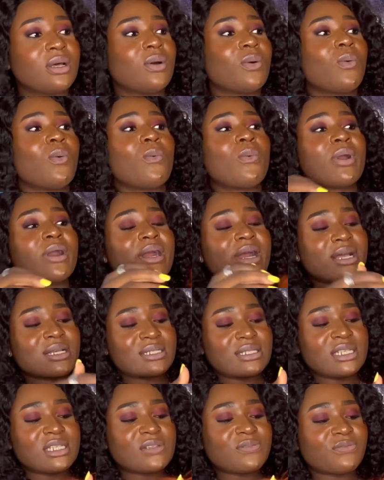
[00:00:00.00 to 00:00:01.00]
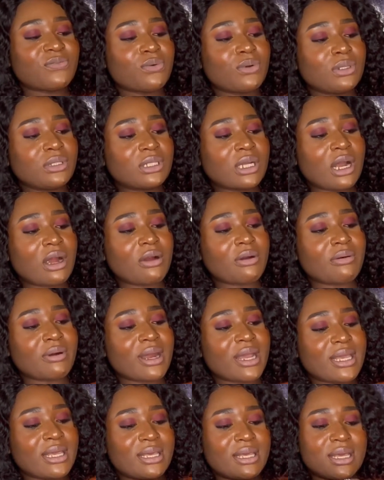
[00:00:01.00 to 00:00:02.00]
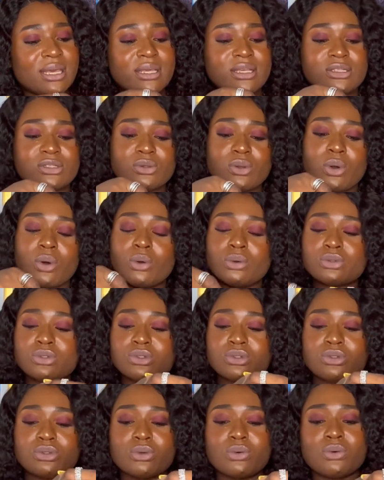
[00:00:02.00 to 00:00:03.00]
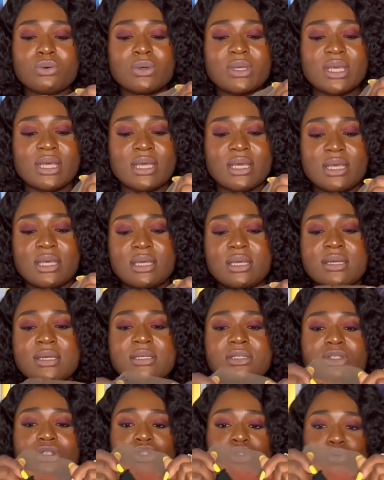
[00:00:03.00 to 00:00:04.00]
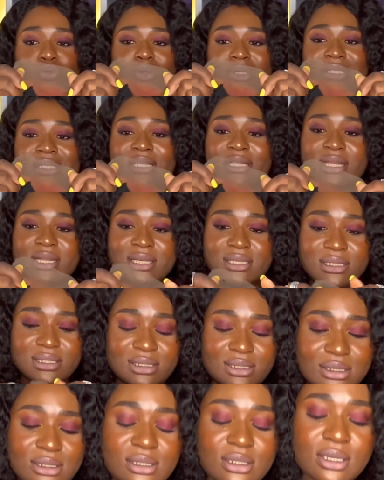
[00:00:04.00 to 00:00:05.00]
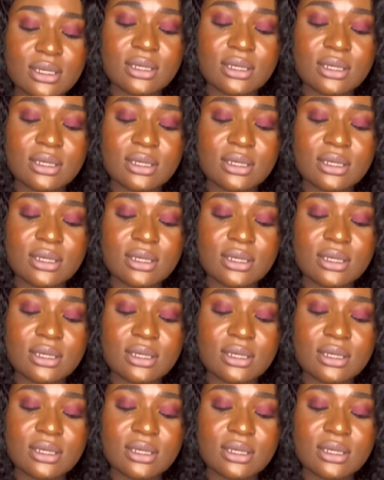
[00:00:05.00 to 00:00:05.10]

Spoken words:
Whereas this frontal right here is also a Swiss lace.